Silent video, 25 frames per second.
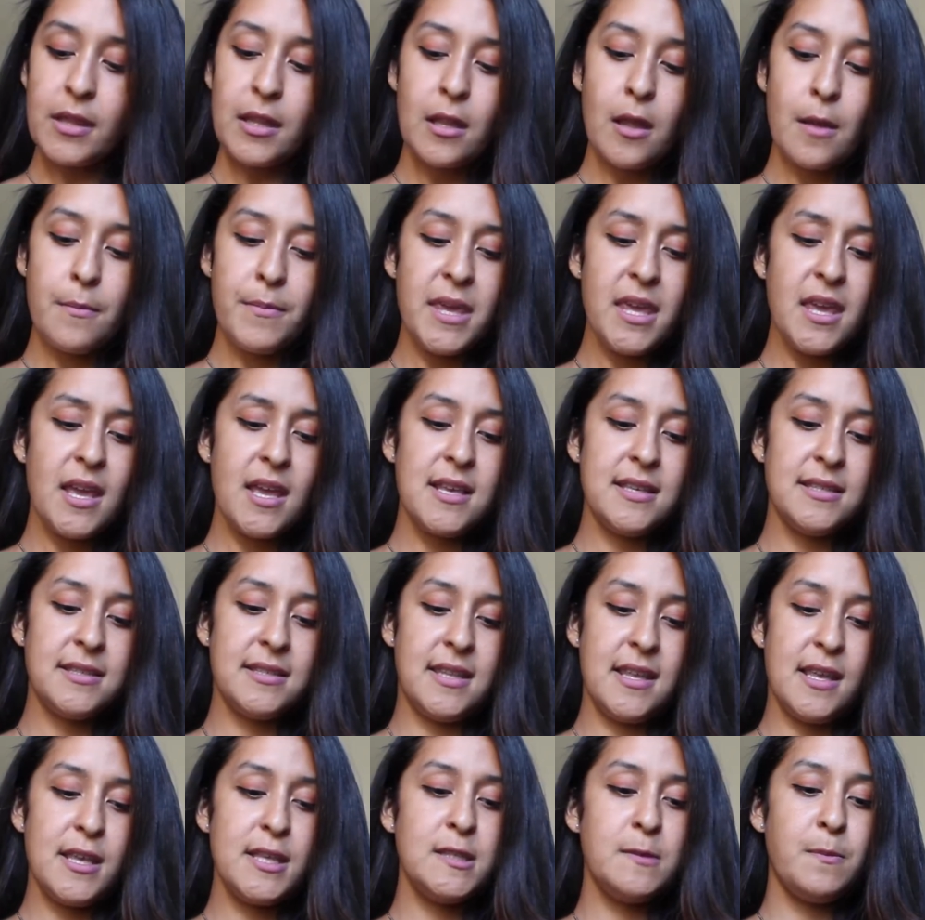Because
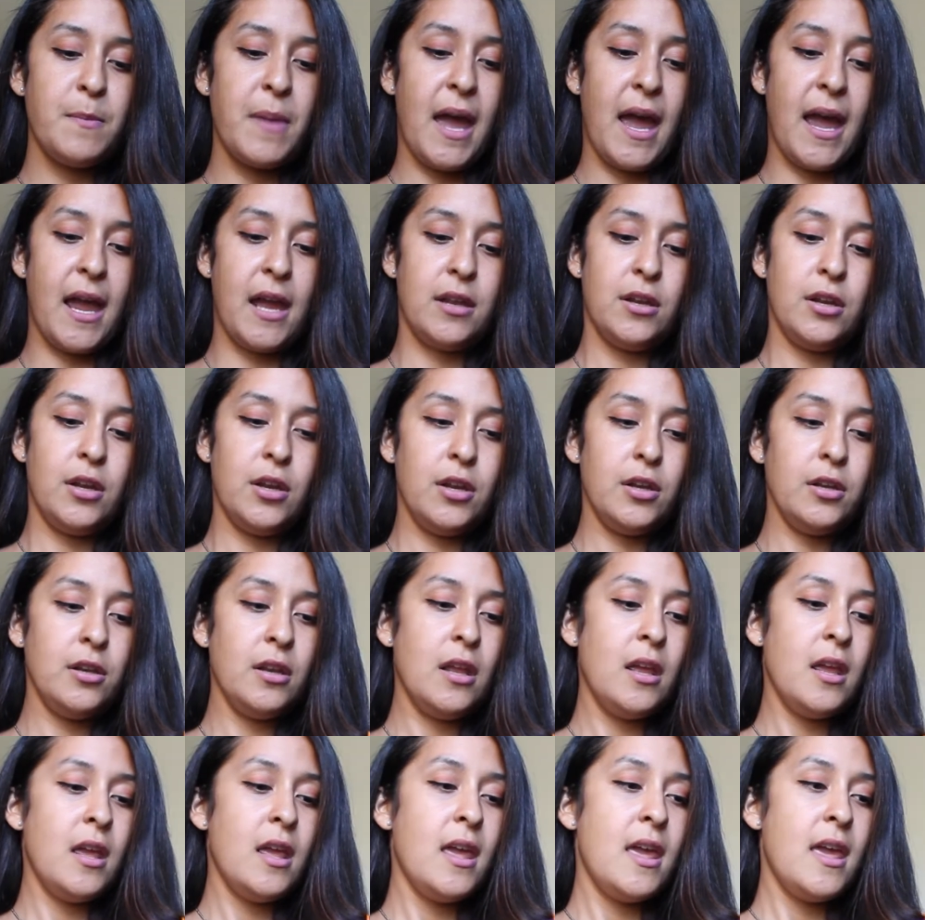this
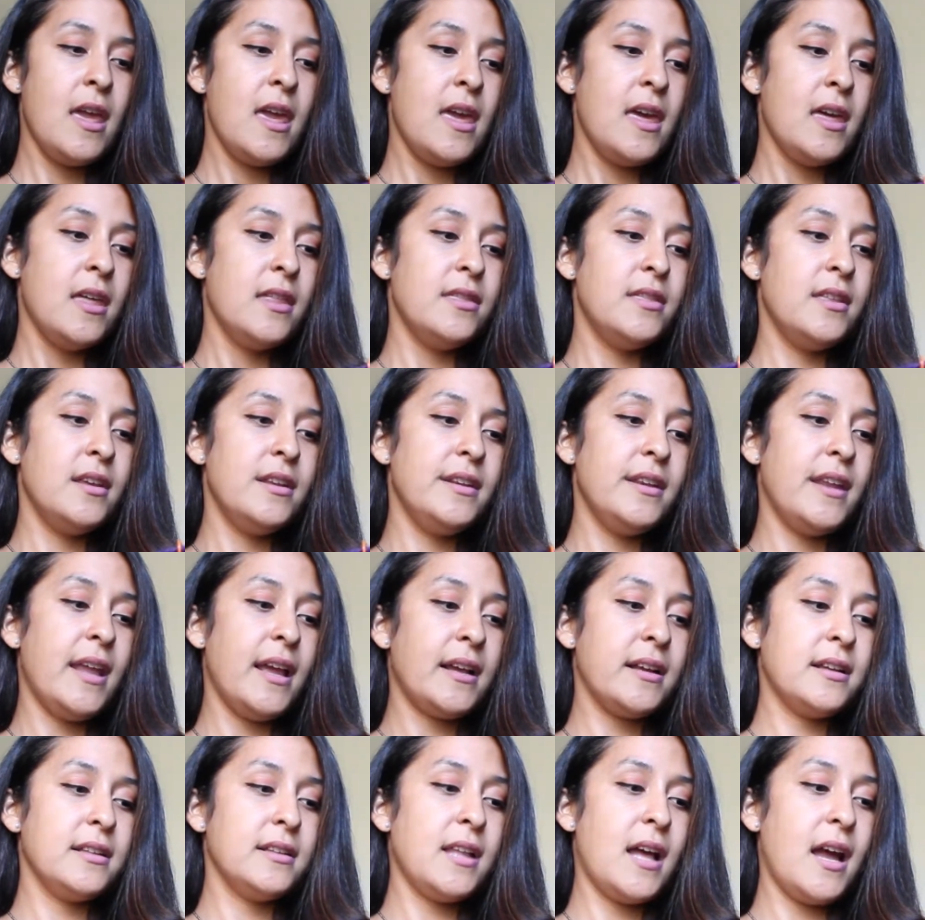pattern, the
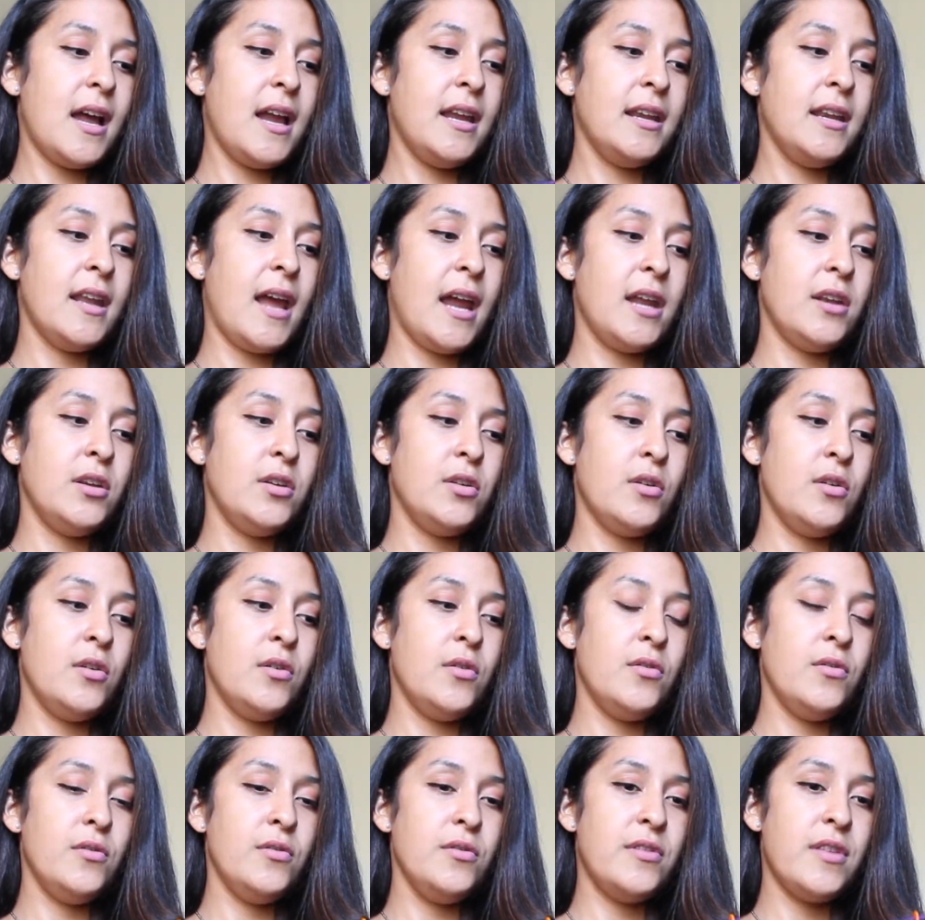neckline, I
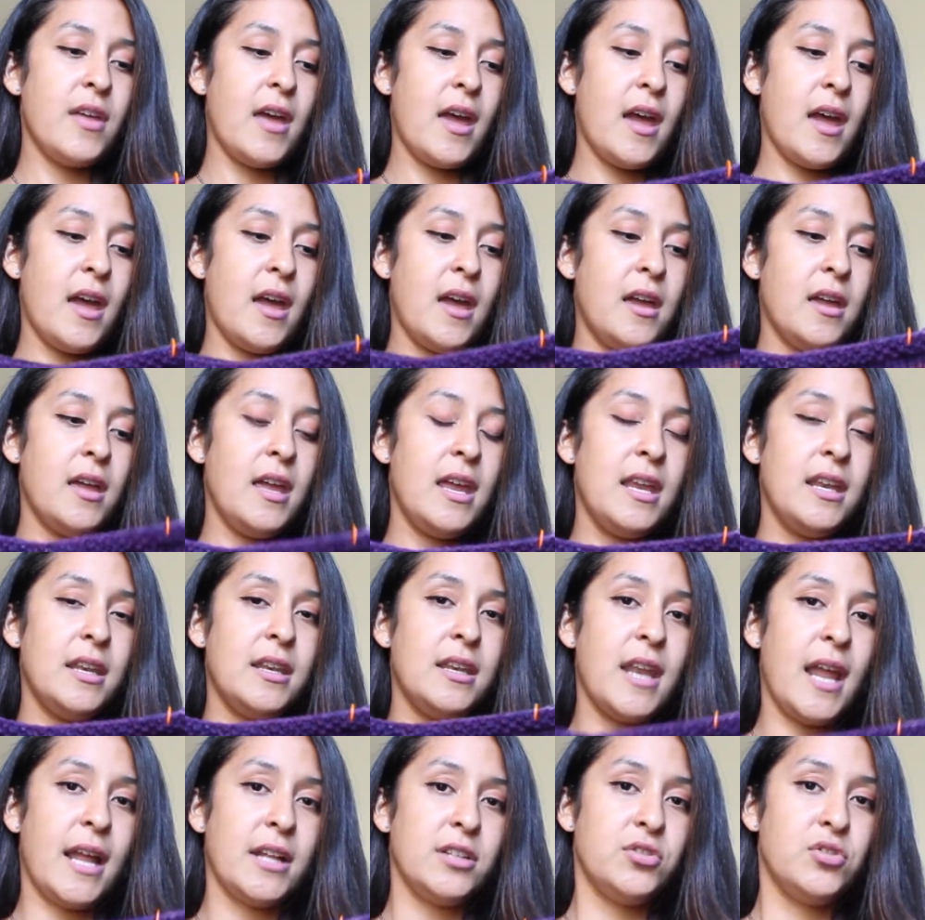know that
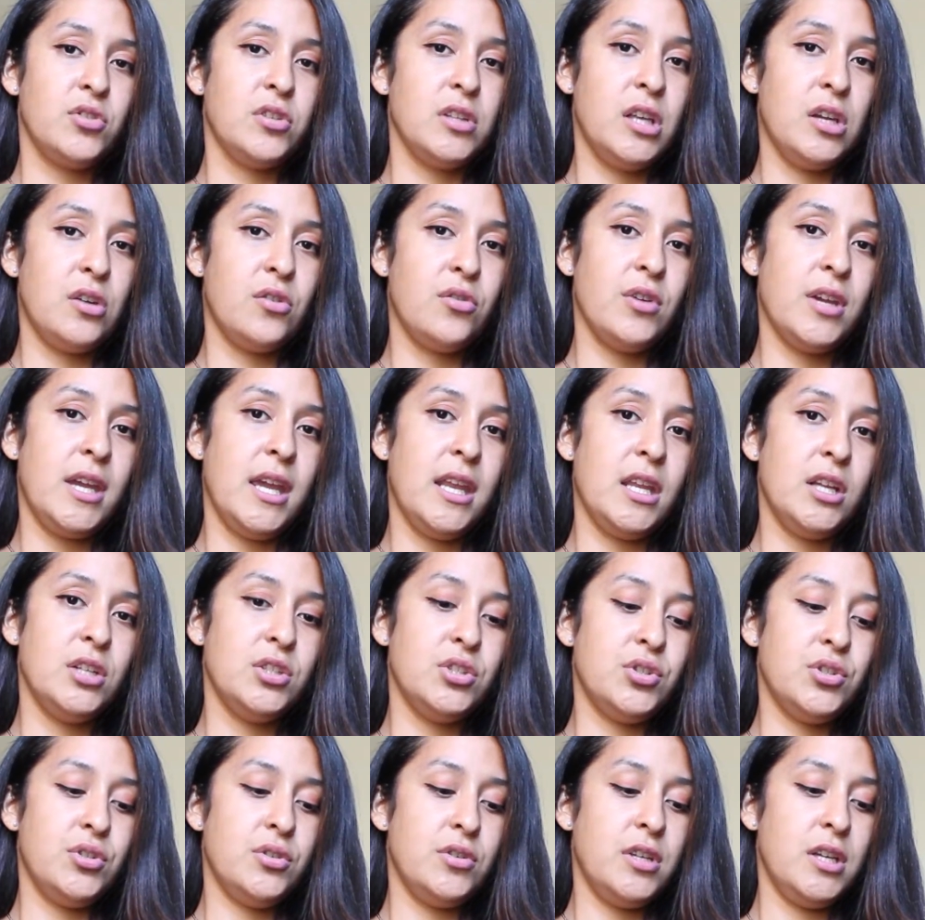Naturally Creating
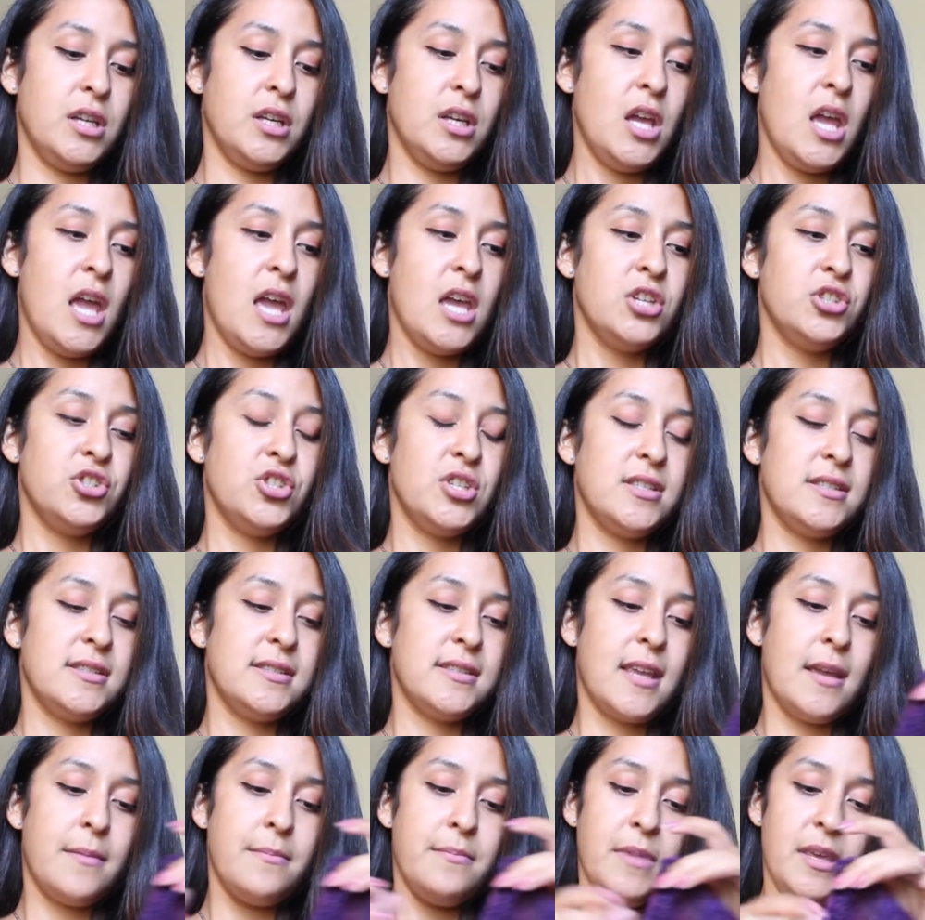Judy, she
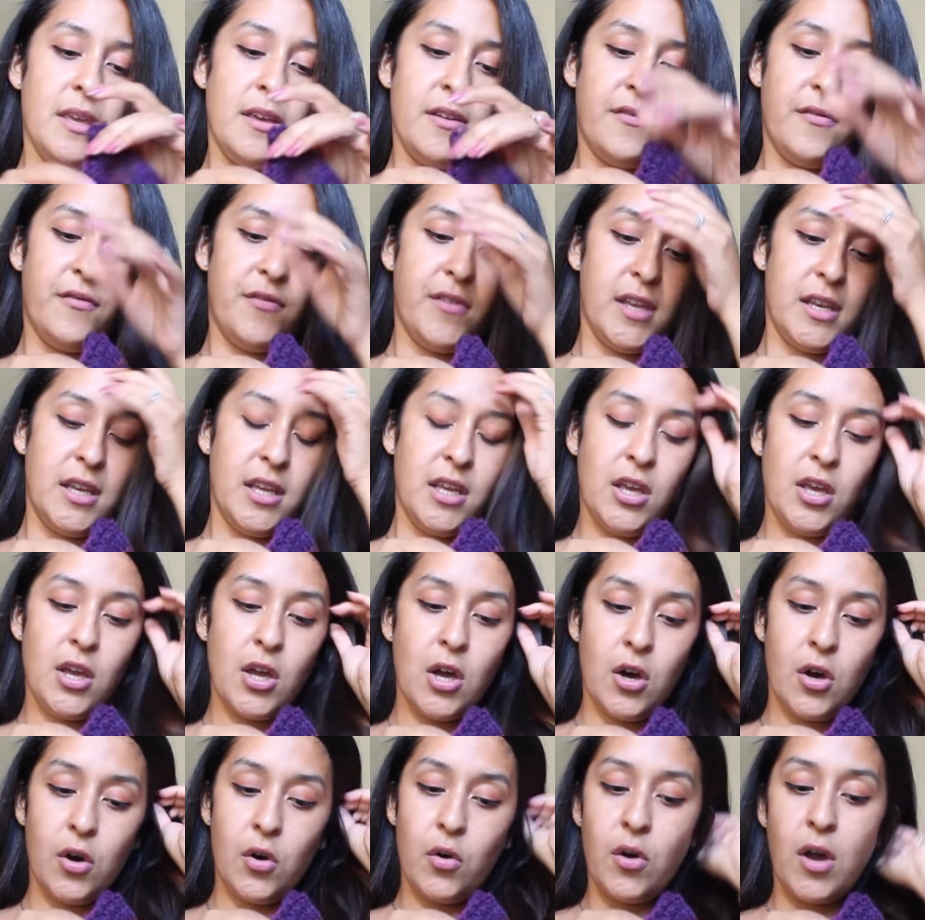sent me a
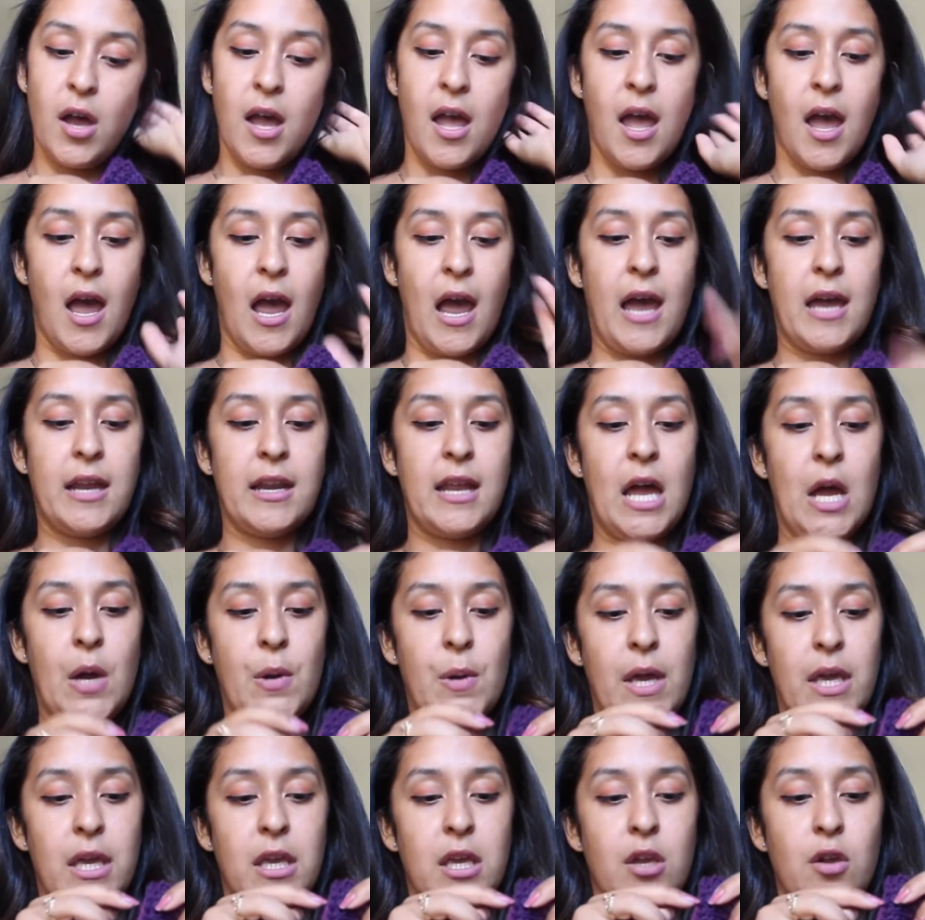video on how
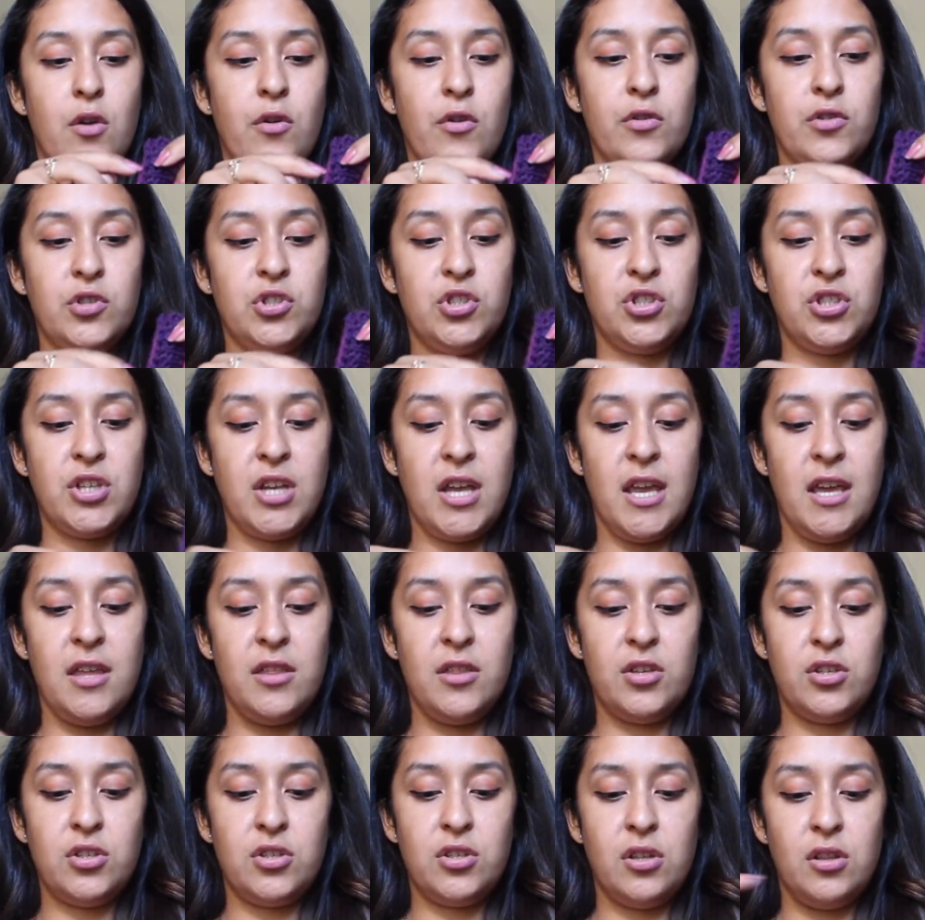I can crochet
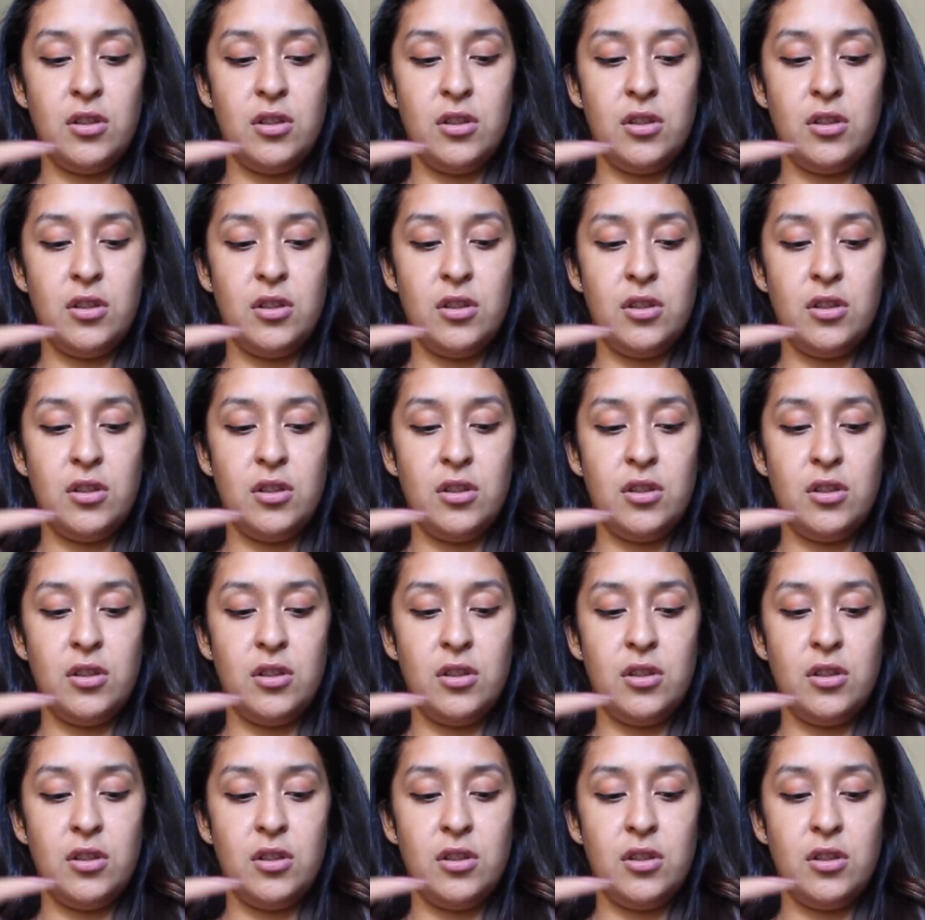the